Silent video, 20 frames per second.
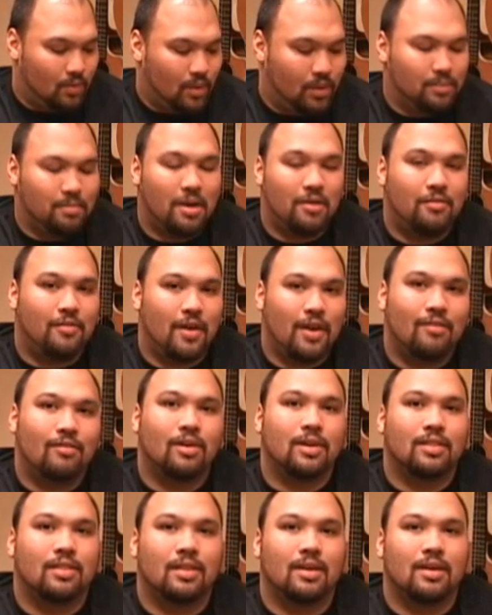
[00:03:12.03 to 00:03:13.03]
of my
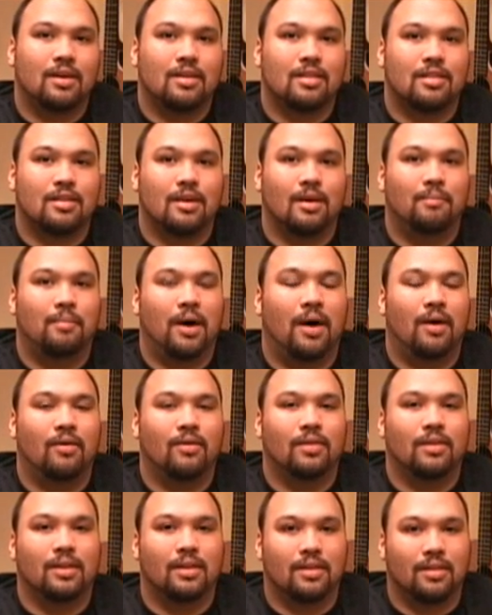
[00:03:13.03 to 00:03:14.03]
favorite things
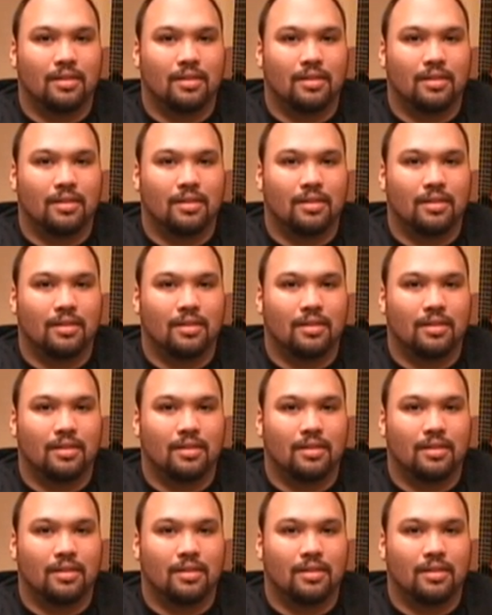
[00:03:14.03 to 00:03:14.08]
about